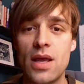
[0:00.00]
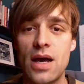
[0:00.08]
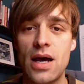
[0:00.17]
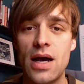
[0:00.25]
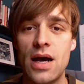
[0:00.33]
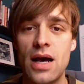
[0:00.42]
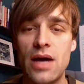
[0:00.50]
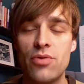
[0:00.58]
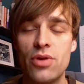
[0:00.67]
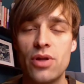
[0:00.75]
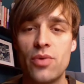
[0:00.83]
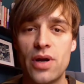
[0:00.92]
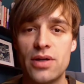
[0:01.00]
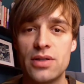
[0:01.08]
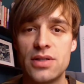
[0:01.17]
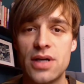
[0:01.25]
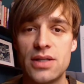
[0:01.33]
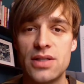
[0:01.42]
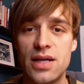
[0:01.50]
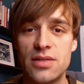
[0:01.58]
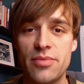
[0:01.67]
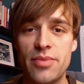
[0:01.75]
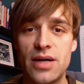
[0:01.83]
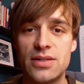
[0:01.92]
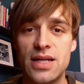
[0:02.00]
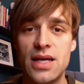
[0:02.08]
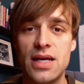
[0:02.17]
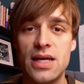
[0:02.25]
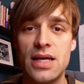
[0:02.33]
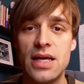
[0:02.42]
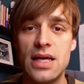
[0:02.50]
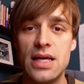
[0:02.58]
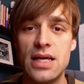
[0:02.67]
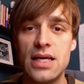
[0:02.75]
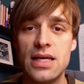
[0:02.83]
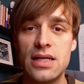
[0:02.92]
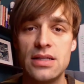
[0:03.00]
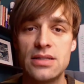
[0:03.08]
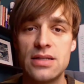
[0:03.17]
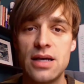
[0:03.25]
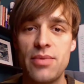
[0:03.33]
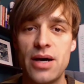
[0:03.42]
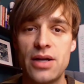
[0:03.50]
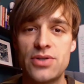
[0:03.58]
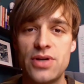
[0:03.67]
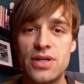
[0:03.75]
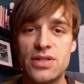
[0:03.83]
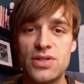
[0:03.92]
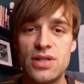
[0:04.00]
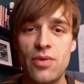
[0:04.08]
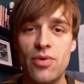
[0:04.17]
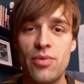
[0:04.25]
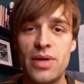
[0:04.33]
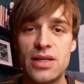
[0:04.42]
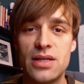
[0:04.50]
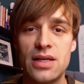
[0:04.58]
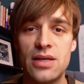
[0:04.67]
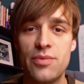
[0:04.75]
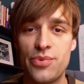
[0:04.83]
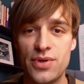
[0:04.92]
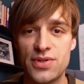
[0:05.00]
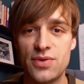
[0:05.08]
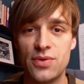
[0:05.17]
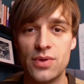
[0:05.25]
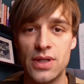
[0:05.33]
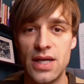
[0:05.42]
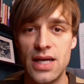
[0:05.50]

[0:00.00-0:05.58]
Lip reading: I really want to talk to you guys about today is about a transition that we're making in preschool.